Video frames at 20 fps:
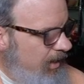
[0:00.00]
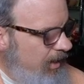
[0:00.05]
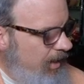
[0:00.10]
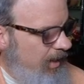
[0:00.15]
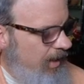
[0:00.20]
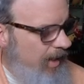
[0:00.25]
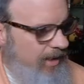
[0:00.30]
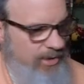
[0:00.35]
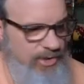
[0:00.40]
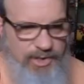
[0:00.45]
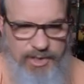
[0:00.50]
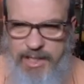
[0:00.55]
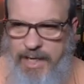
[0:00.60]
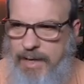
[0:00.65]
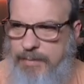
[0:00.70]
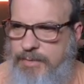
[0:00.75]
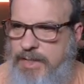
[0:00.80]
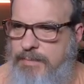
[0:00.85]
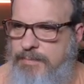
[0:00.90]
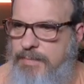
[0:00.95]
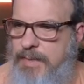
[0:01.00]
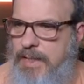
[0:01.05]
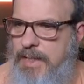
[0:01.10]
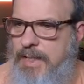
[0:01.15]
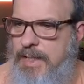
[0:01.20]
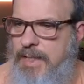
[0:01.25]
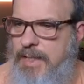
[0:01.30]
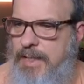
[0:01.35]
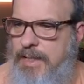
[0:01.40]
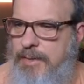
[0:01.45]
Not shabby.
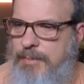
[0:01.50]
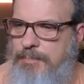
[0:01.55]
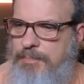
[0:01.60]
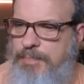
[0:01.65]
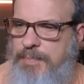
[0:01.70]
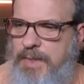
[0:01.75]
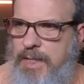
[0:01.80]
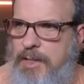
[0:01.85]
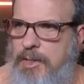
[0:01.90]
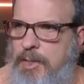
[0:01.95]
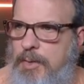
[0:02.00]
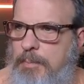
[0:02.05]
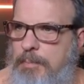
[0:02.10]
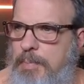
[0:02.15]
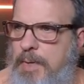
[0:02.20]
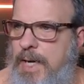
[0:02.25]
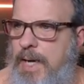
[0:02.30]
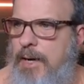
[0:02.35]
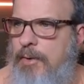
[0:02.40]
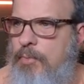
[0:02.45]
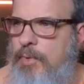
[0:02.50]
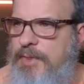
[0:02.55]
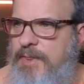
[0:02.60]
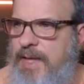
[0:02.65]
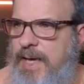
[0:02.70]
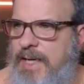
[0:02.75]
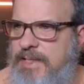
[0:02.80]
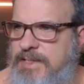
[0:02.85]
But with that